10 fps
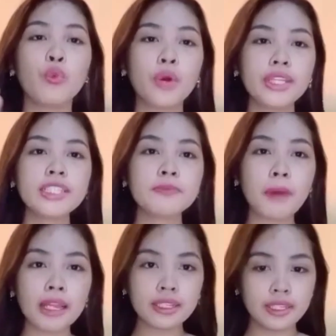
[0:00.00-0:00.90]
What is
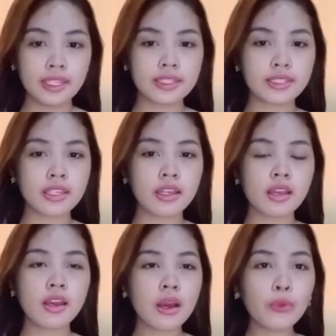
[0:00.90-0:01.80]
politics?
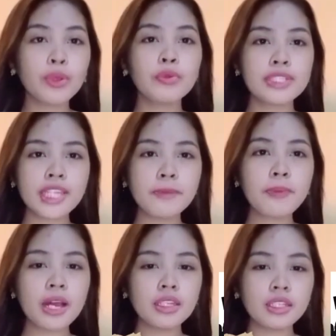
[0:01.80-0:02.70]
When we say
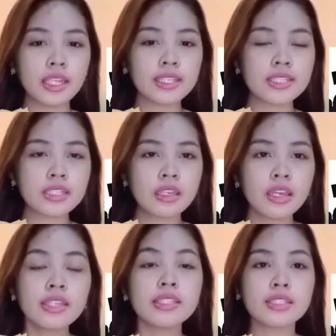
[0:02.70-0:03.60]
politics,
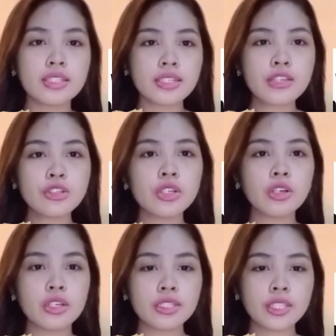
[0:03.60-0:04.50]
it is the central
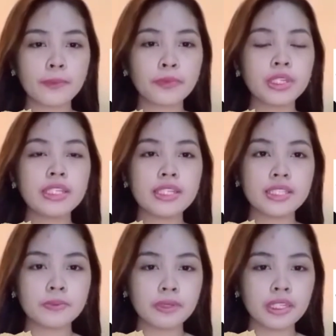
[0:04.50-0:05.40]
concept in
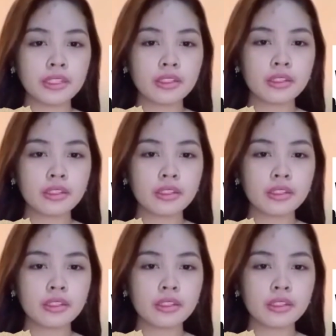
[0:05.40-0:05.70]
discipline.